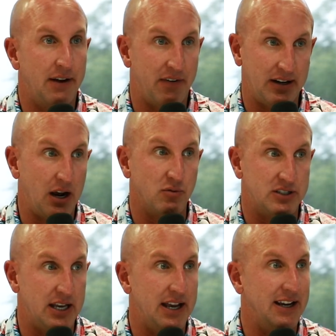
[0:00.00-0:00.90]
in fact, I
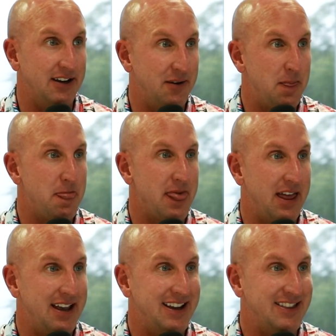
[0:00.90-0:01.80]
would say
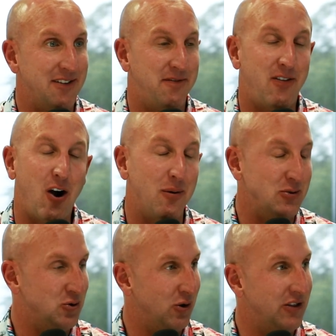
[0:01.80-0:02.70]
the far
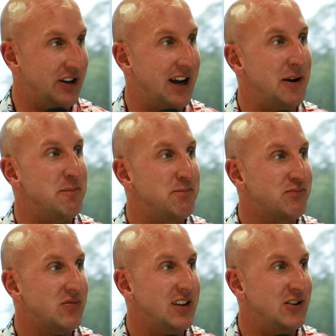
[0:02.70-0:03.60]
majority of the time,
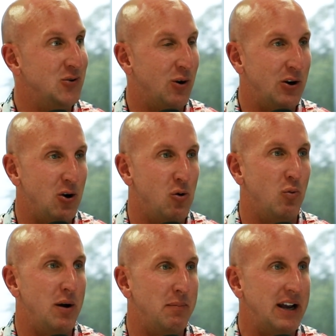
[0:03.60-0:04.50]
you want to know
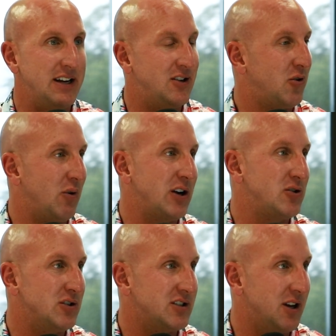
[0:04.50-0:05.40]
what my
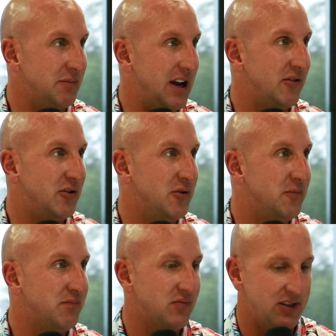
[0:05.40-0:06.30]
corrections come down
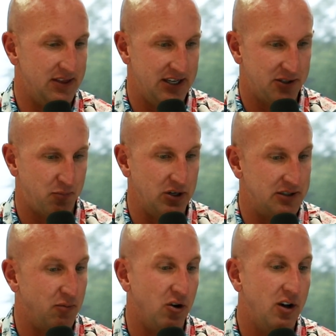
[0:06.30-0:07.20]
to? This
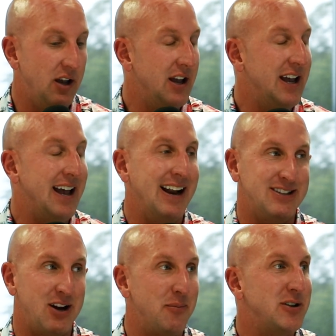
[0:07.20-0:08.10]
principle. And
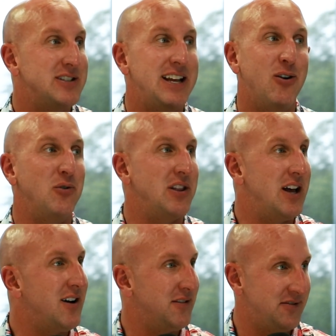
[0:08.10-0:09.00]
it's not because they don't
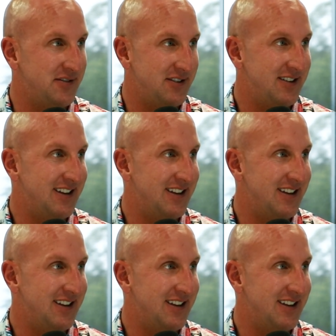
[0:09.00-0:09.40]
love